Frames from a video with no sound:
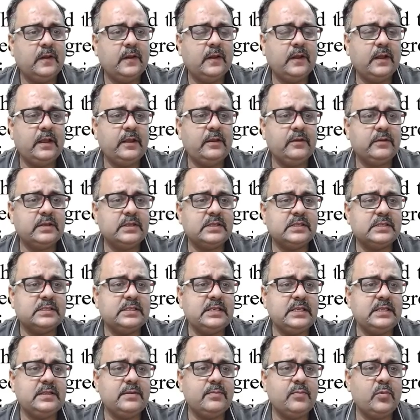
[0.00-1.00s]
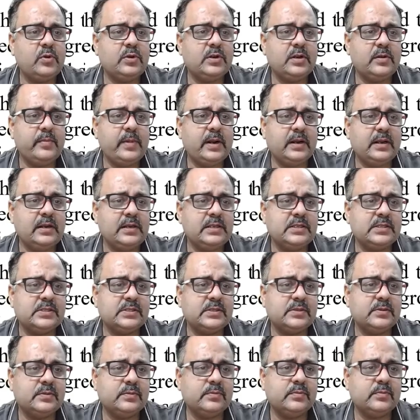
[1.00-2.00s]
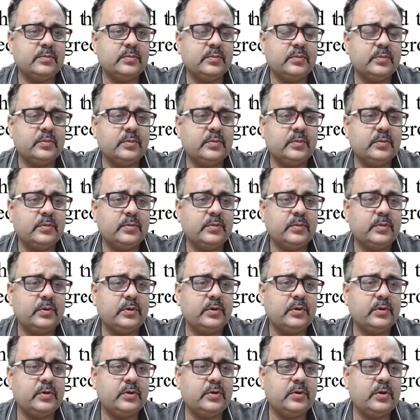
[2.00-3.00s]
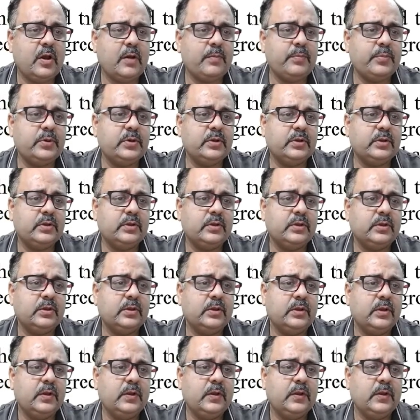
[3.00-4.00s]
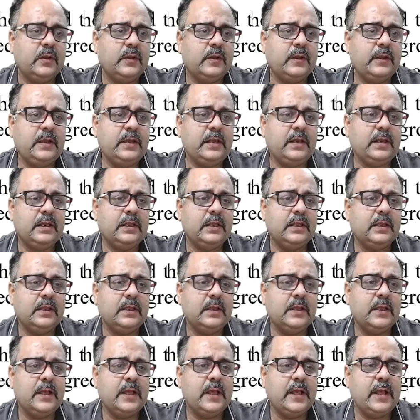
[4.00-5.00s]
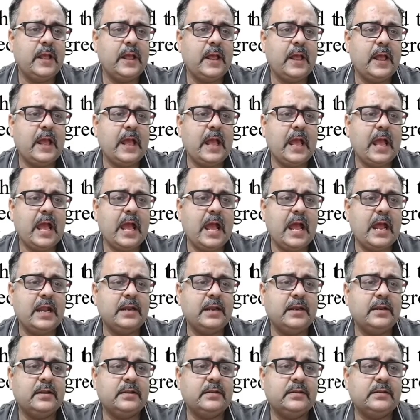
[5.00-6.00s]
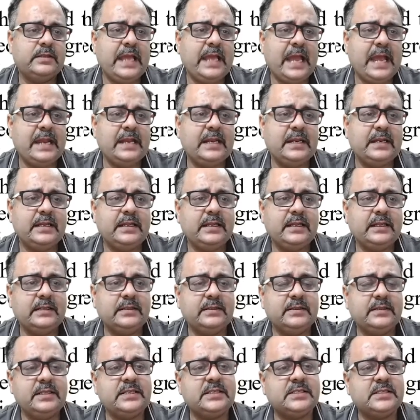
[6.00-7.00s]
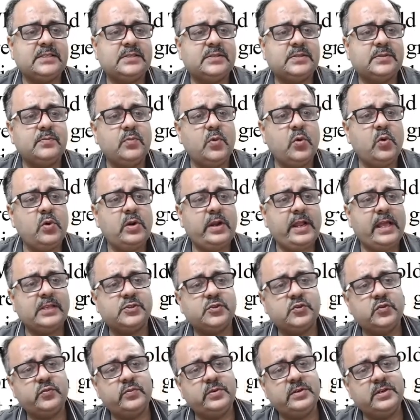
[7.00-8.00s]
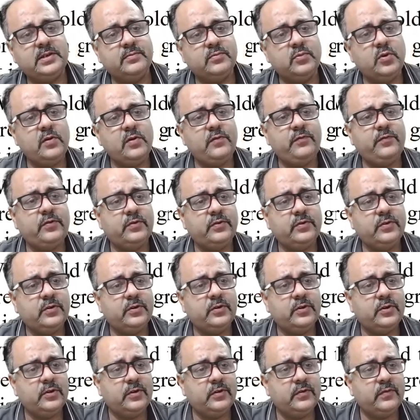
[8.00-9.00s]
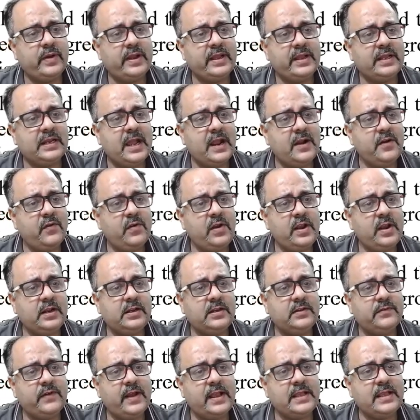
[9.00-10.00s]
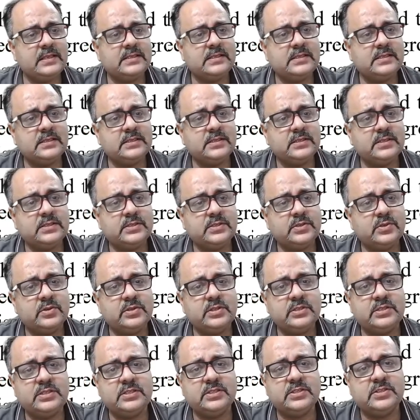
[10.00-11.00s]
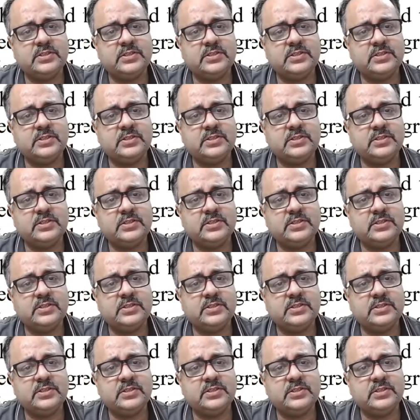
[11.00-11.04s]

you can see the molten metal is dropped here, and then this mold has to be removed by an hydraulic device. So this is